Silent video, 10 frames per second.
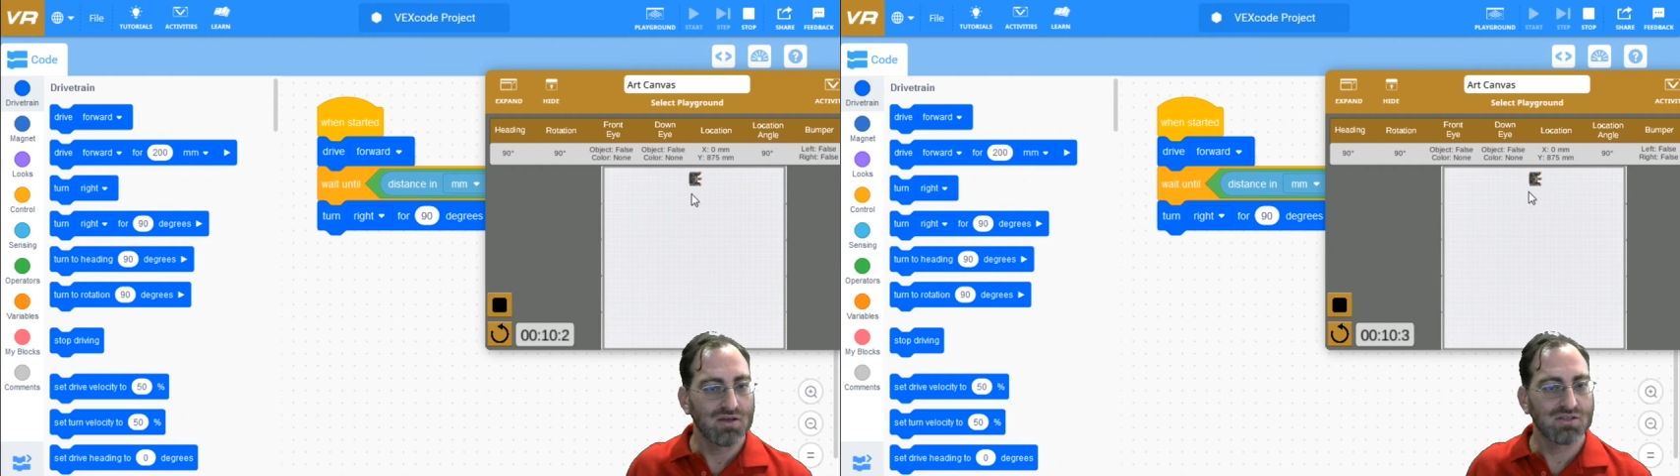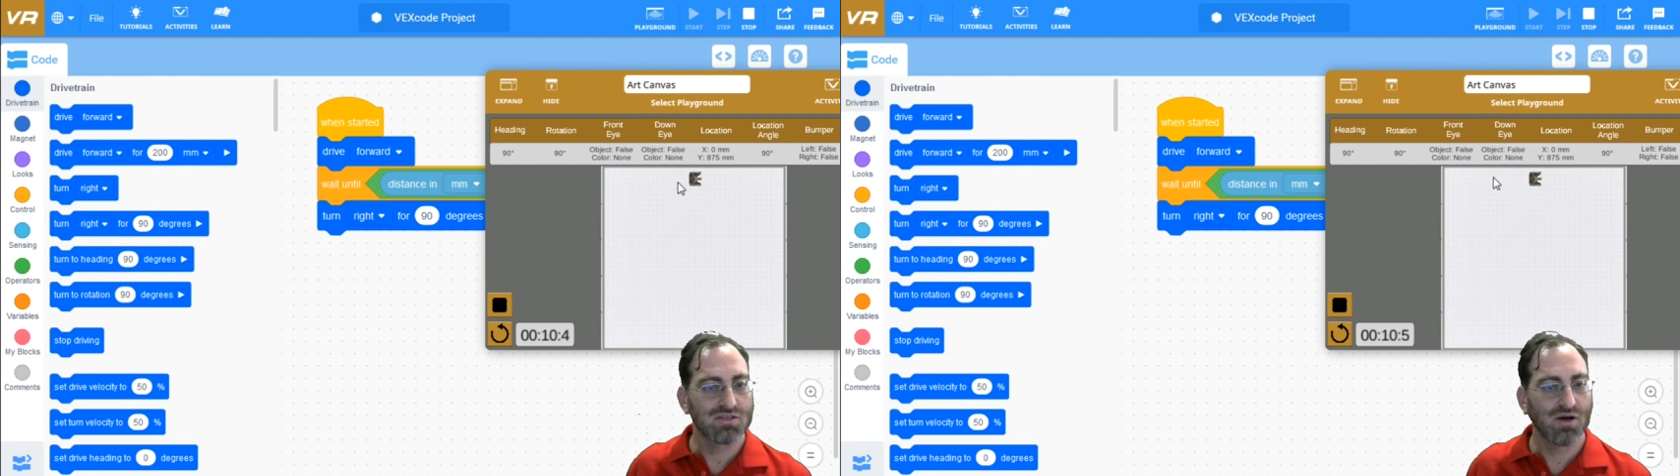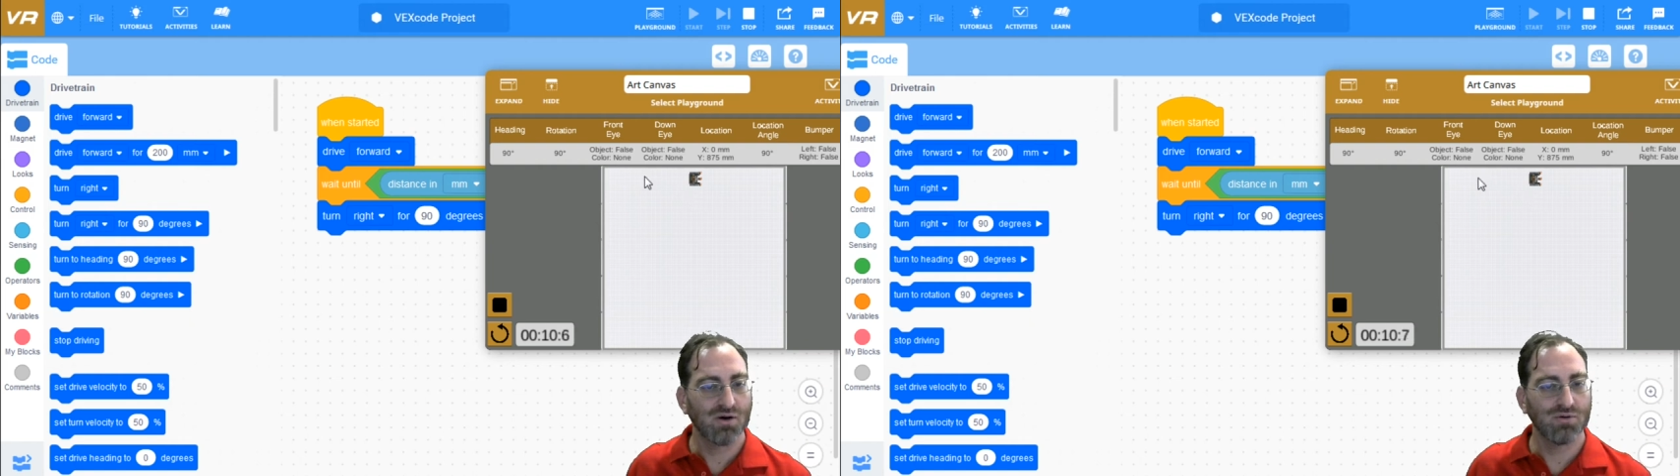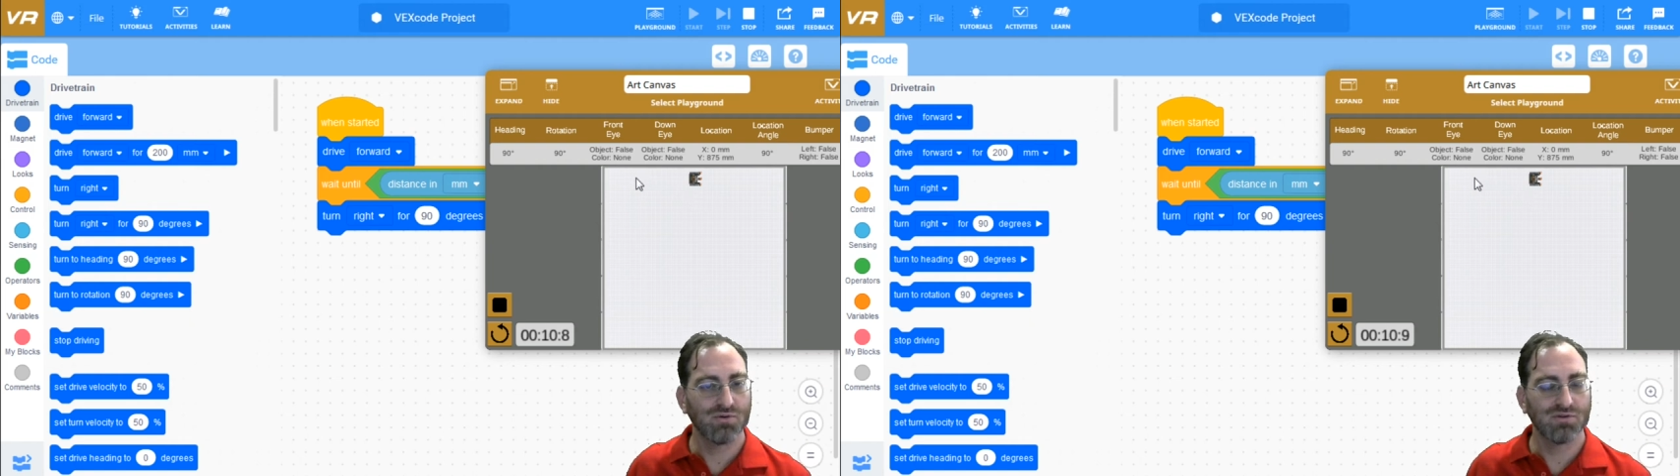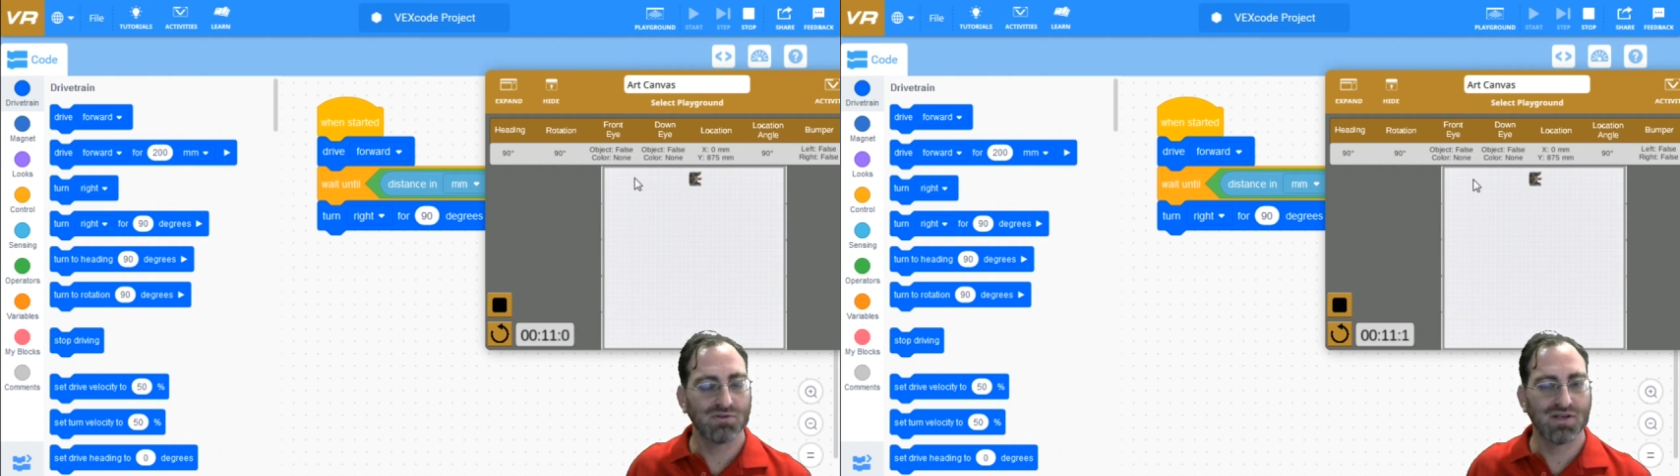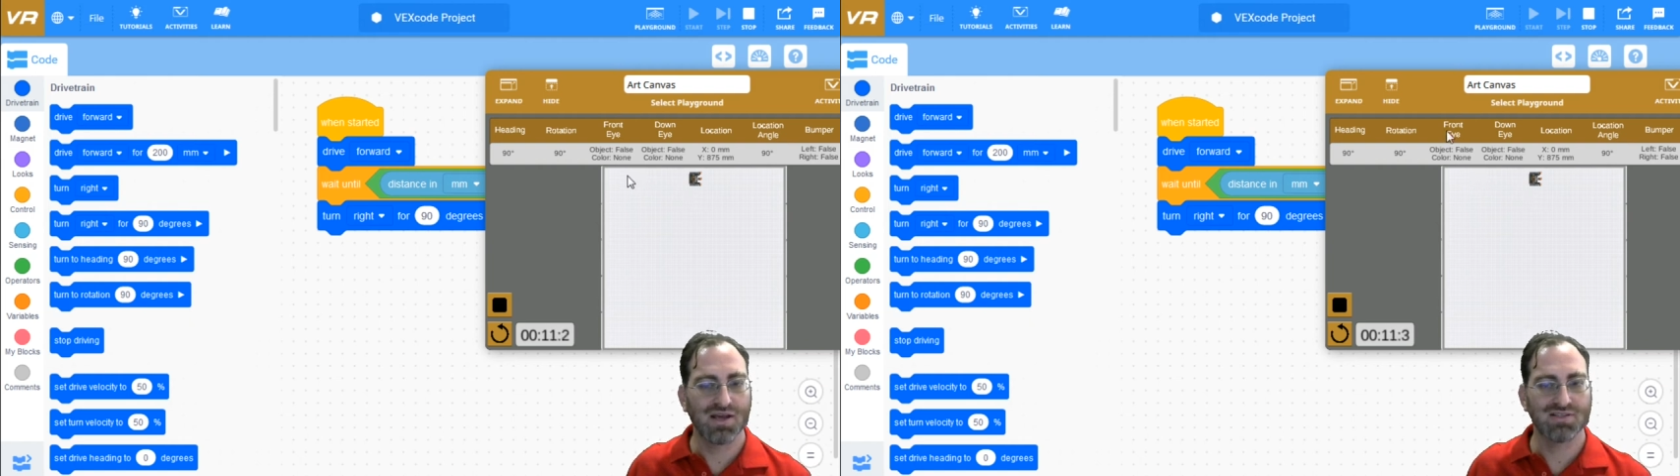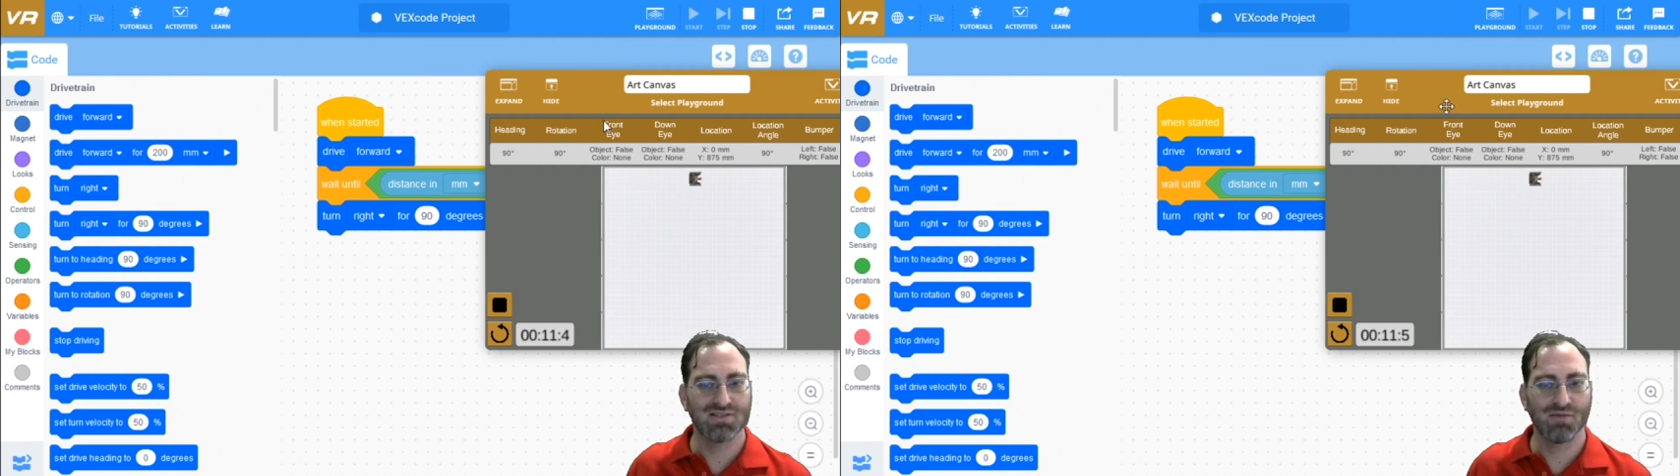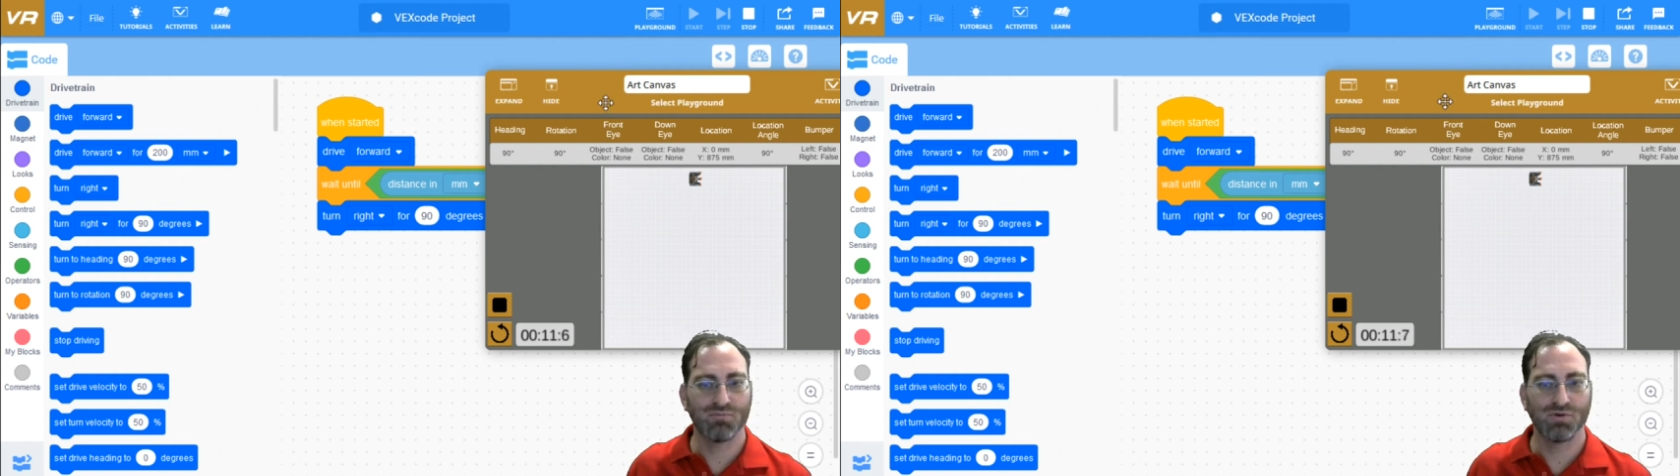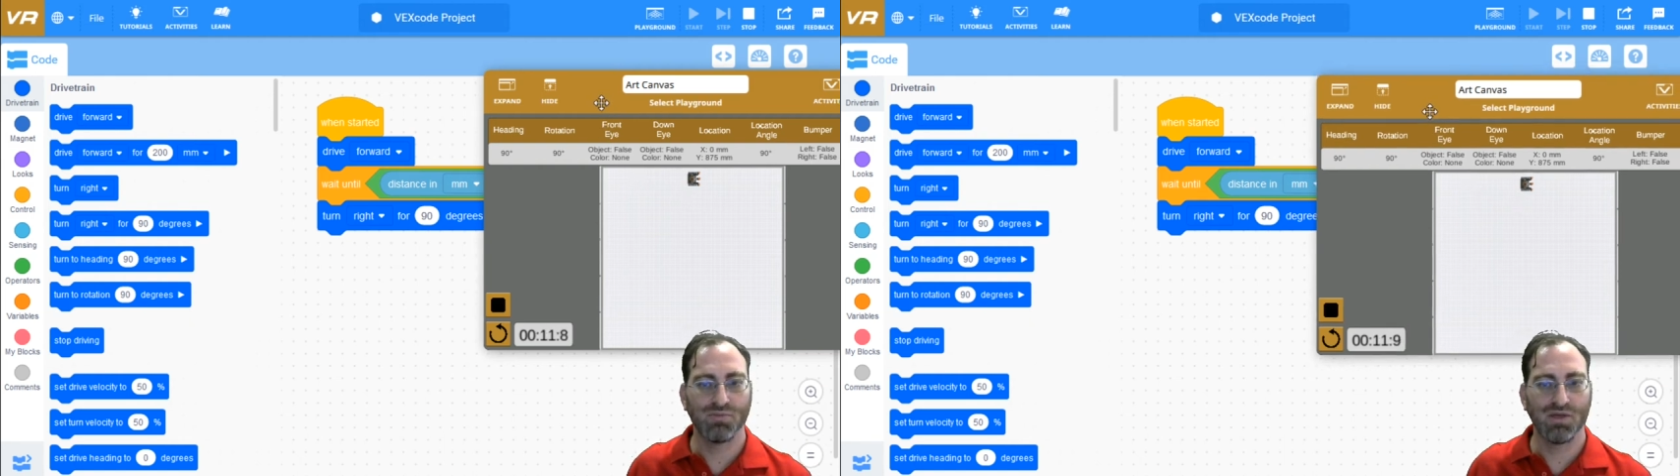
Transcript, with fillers: So the next step would